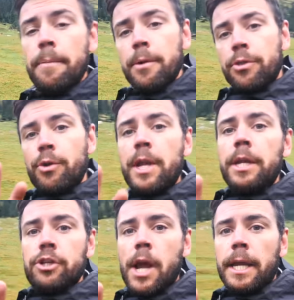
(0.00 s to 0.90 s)
number
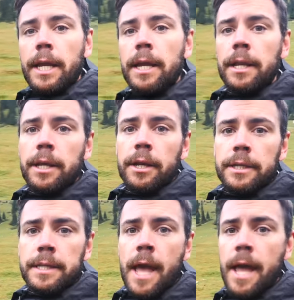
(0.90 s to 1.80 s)
three, trekking in
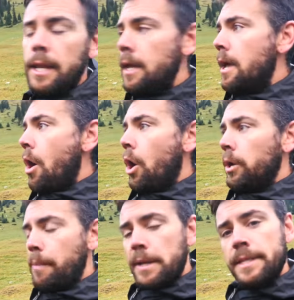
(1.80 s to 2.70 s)
Kyrgyzstan.
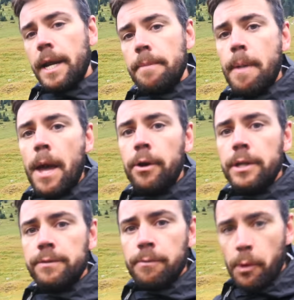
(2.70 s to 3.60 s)
Onto my second
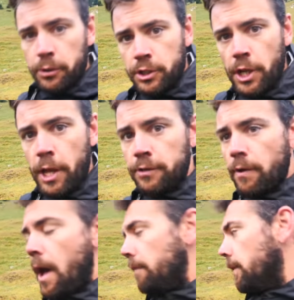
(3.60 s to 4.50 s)
batteries for both the
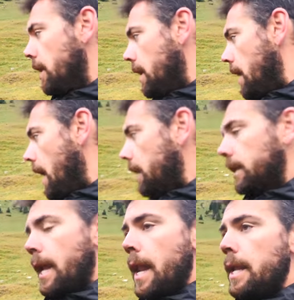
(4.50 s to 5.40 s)
GH5 and
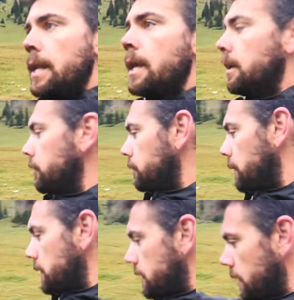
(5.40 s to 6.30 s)
the Canon, which
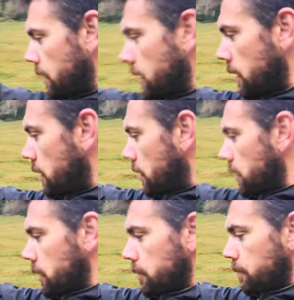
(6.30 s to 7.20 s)
means
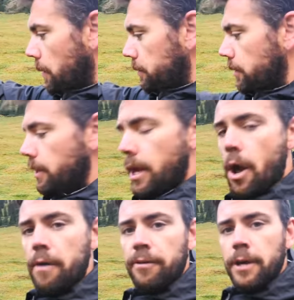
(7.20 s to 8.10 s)
I should probably turn that
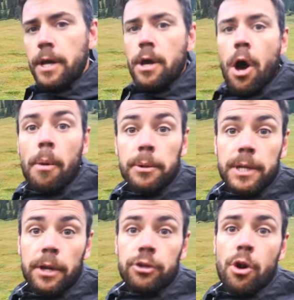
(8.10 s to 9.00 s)
off.
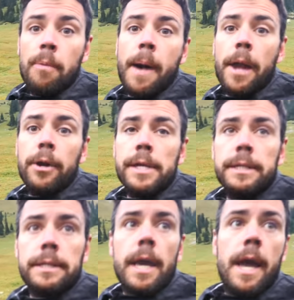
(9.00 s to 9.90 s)
Almost out of drone
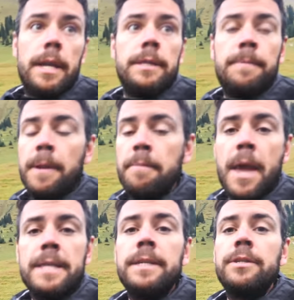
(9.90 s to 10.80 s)
batteries, and it's been
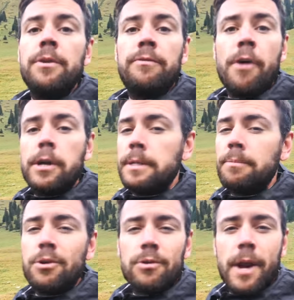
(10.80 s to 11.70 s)
amazing so far.
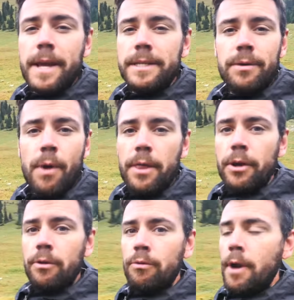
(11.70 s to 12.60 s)
Some crazy
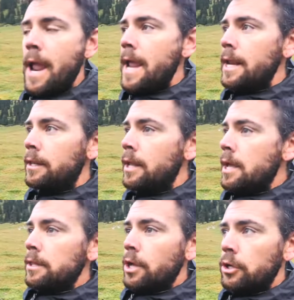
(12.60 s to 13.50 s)
weather and rain and
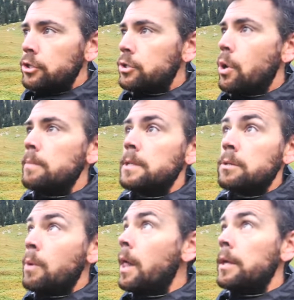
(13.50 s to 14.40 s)
thunderstorms,
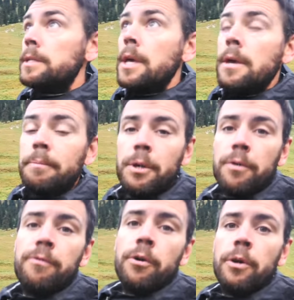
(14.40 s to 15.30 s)
as well as
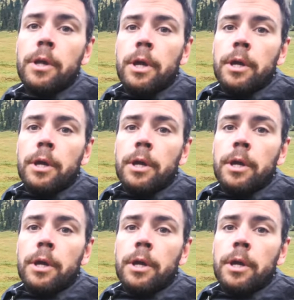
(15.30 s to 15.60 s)
beautiful